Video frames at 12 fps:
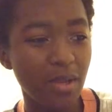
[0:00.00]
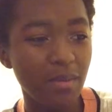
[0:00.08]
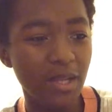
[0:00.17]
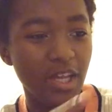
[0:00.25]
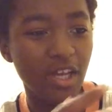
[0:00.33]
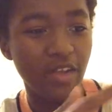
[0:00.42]
I'm
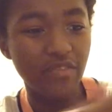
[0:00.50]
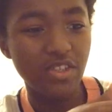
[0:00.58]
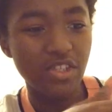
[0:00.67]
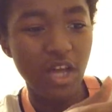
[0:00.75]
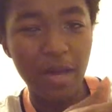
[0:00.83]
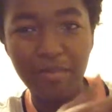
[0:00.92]
going to cut off the
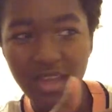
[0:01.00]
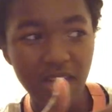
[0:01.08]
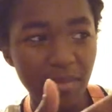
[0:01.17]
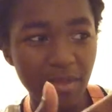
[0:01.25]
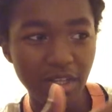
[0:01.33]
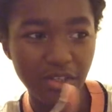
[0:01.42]
top and
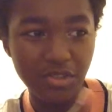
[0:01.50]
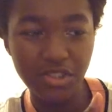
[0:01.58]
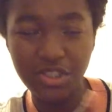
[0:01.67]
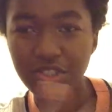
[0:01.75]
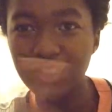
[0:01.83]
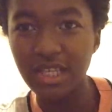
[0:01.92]
I'm going to use
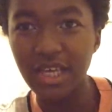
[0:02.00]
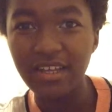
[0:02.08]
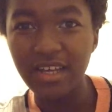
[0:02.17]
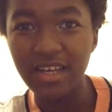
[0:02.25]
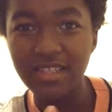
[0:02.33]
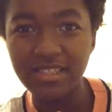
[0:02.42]
it just like
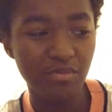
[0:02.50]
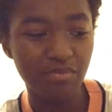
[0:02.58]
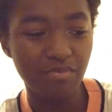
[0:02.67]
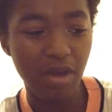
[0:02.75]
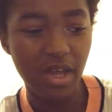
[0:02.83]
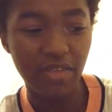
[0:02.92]
as
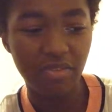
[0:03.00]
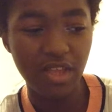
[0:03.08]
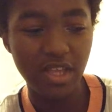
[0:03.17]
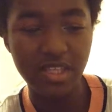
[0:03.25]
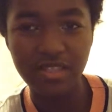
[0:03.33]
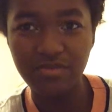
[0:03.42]
pocket
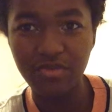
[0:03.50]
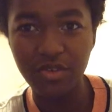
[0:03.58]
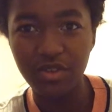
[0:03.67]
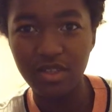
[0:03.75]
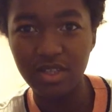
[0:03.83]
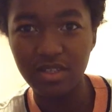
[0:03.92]
thingies for
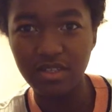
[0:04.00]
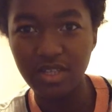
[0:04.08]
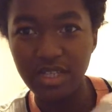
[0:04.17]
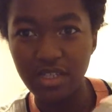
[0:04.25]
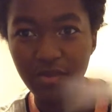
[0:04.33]
the days of the